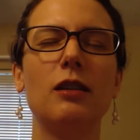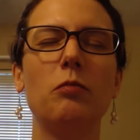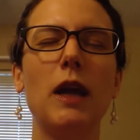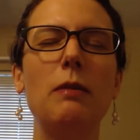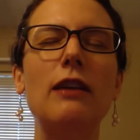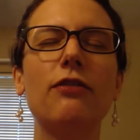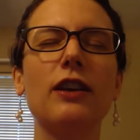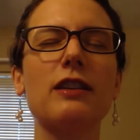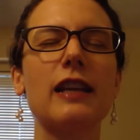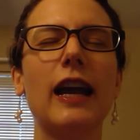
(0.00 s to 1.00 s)
Maybe it
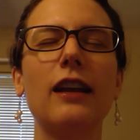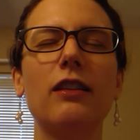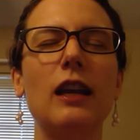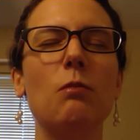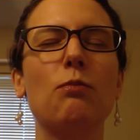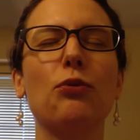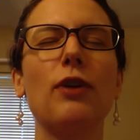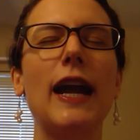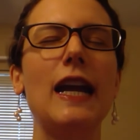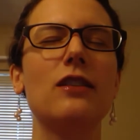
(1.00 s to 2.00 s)
feels like the
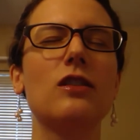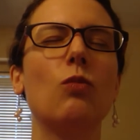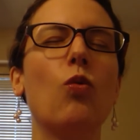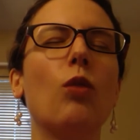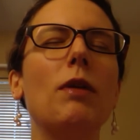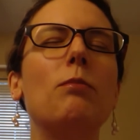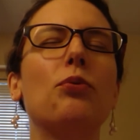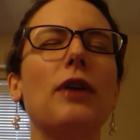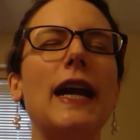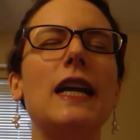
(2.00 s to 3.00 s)
embrace, the warm
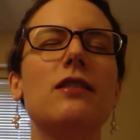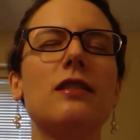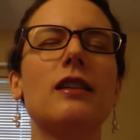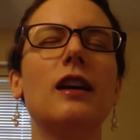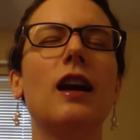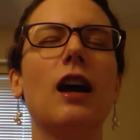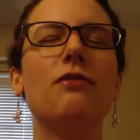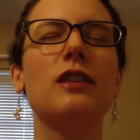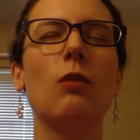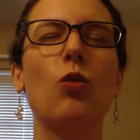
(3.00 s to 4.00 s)
embrace of
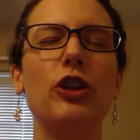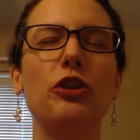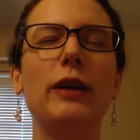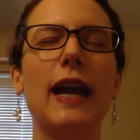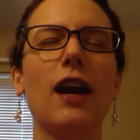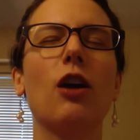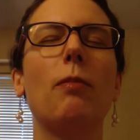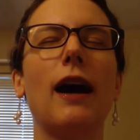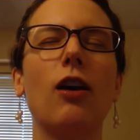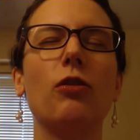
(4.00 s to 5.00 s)
someone you care
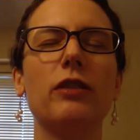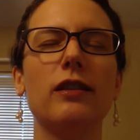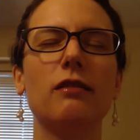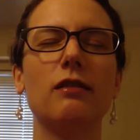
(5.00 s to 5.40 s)
about.